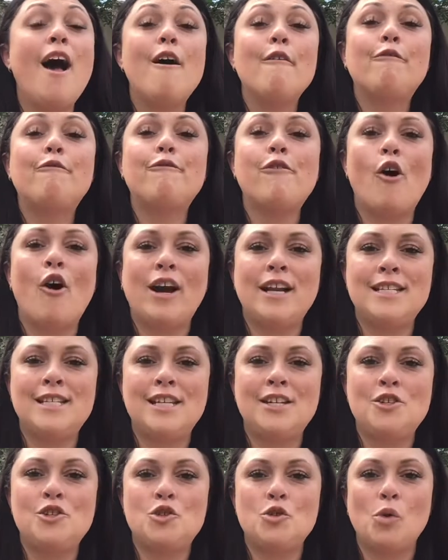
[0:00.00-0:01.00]

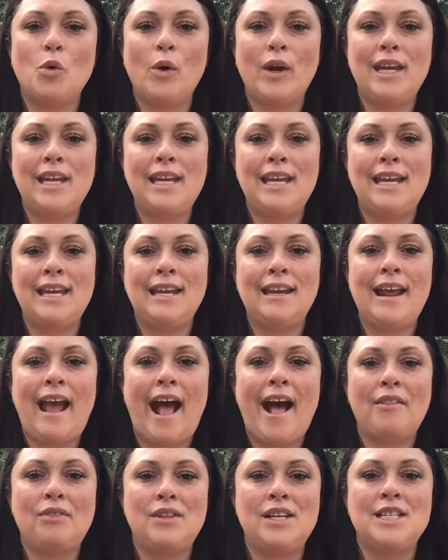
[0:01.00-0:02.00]
finding joy in
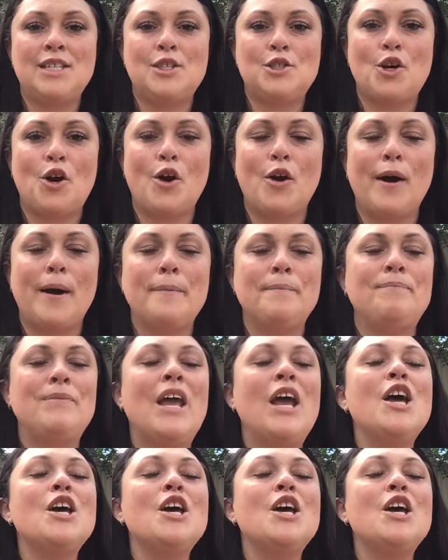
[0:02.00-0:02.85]
at this time.